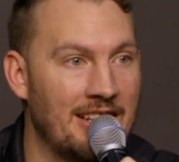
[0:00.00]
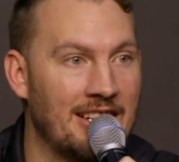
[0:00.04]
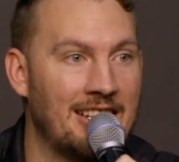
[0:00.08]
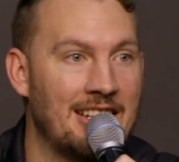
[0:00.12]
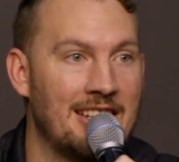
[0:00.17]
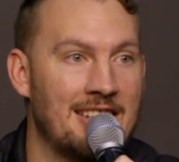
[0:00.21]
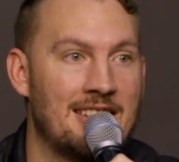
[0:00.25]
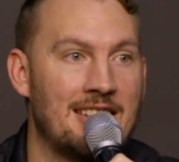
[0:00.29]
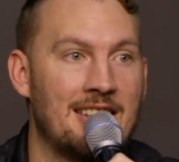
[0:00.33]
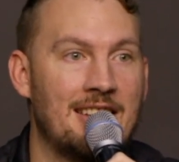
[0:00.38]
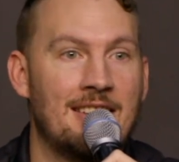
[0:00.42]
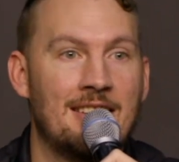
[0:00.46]
It
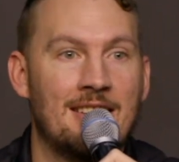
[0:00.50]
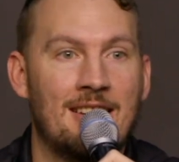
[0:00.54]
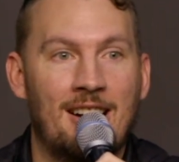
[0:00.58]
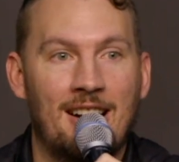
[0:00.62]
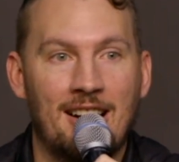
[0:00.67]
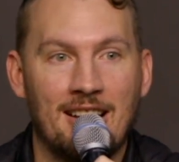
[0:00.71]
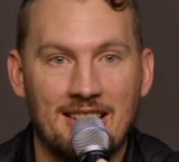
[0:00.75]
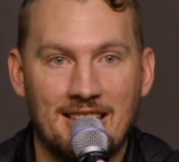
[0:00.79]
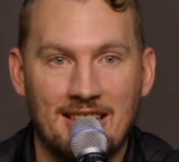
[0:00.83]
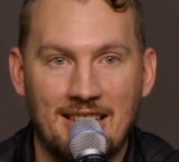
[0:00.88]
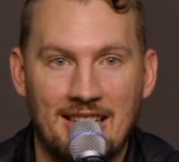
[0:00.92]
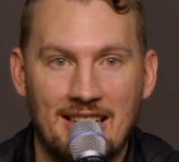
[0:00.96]
gets in
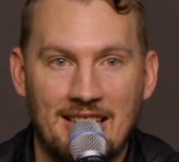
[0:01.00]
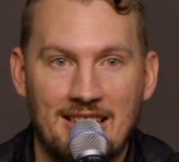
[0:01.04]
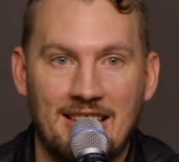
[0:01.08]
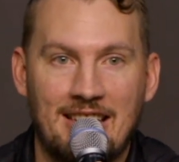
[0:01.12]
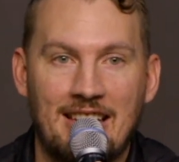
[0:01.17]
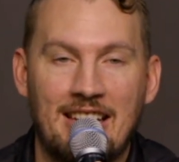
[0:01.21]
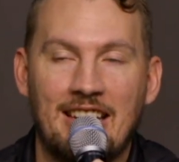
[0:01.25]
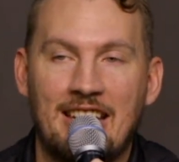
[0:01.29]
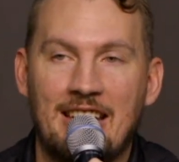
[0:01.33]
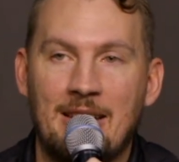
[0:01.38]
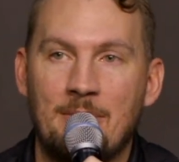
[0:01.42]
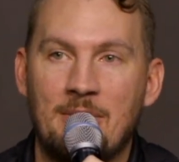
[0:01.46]
knots, and
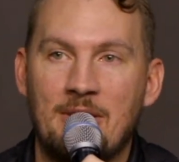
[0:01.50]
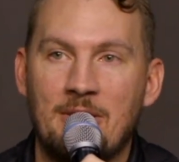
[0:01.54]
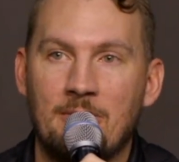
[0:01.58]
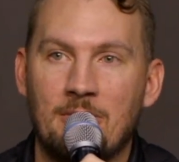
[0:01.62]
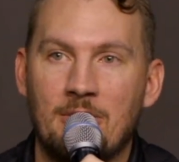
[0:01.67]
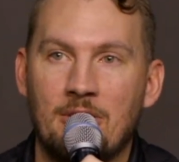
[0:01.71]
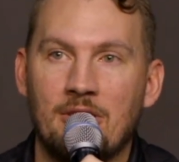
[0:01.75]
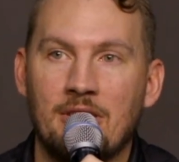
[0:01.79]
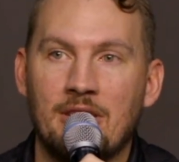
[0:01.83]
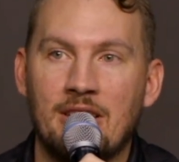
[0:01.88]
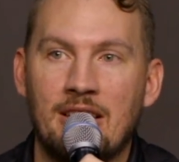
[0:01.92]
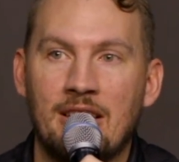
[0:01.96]
it can be
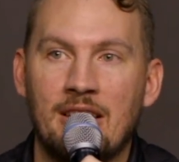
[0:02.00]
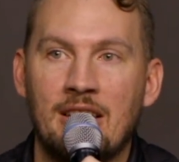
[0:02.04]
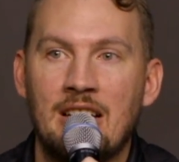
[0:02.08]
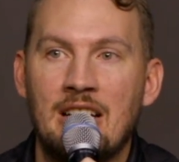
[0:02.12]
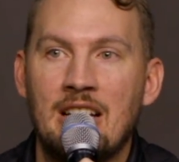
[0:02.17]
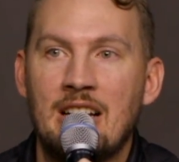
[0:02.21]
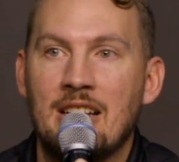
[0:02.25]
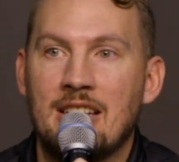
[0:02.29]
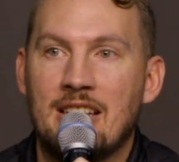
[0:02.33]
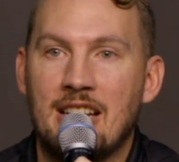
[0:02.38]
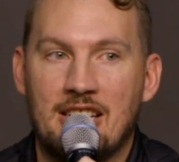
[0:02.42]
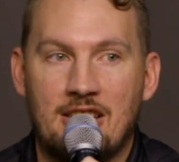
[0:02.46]
really
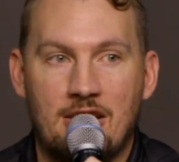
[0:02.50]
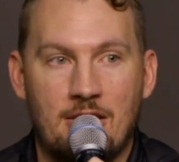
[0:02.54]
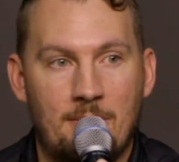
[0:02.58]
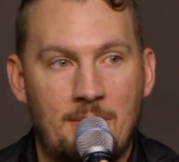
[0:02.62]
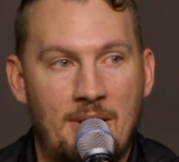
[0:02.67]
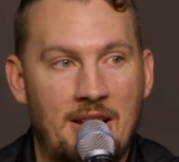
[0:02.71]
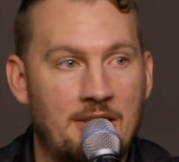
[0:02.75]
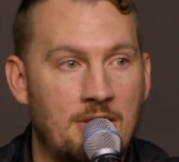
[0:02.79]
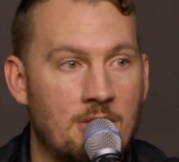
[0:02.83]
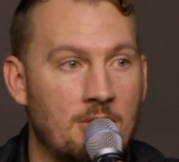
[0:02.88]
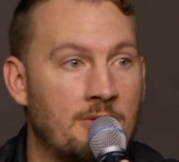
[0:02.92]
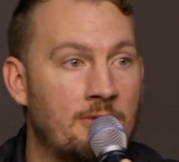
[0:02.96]

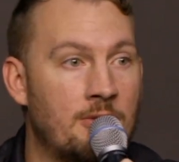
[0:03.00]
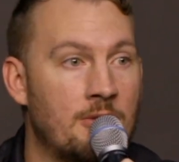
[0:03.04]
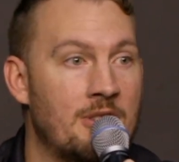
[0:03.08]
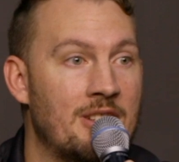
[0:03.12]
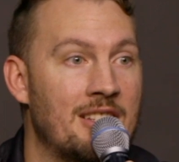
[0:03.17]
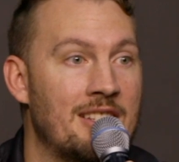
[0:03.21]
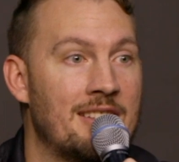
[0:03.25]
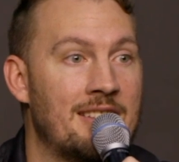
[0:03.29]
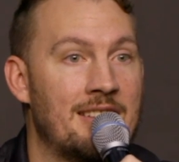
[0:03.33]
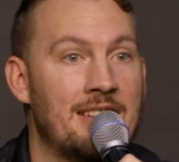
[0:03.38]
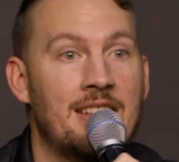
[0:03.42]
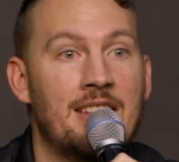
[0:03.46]
detrimental for
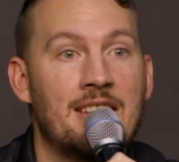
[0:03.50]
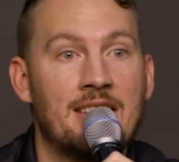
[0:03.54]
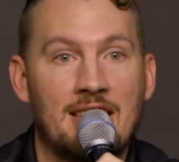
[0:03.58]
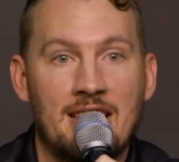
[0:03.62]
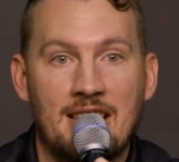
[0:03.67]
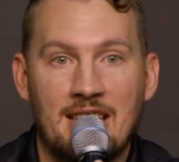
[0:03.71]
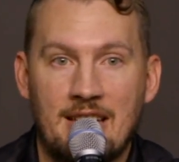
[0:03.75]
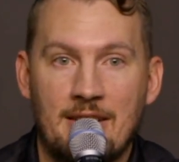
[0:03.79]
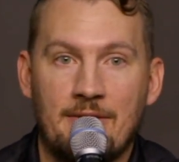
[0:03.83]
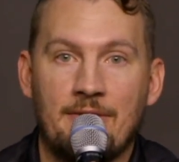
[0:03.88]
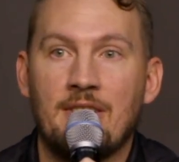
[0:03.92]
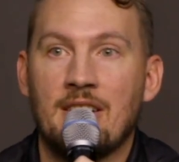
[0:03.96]
disease
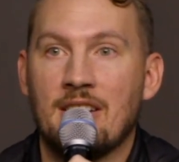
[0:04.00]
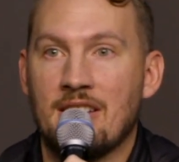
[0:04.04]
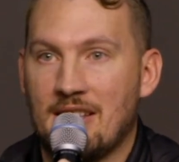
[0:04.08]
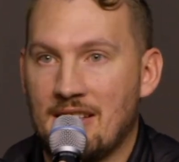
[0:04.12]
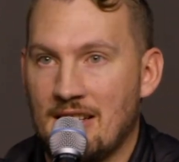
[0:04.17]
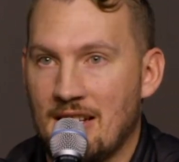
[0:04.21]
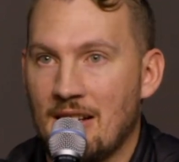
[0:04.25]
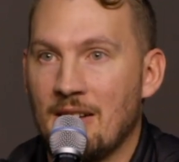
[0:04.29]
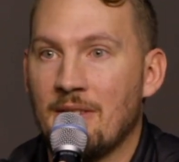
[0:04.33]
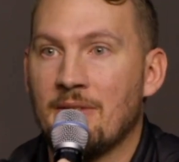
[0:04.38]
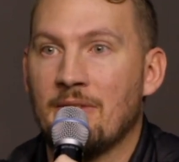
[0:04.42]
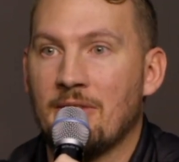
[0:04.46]
and different
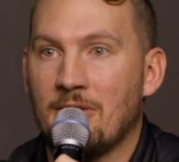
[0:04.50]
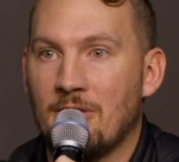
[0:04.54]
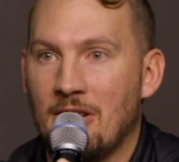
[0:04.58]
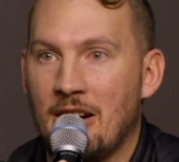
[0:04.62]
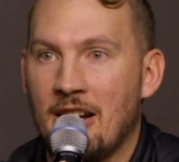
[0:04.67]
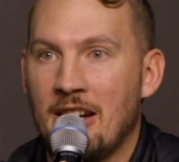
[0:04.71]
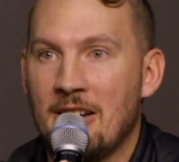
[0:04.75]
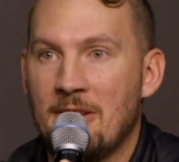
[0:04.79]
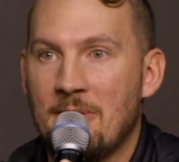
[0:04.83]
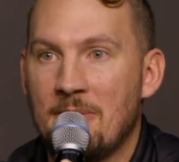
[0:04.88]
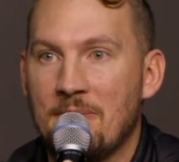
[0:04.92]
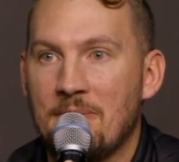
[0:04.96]
stuff,
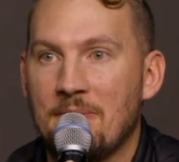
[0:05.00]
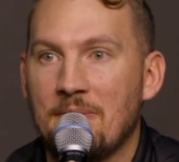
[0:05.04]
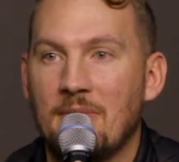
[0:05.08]
right?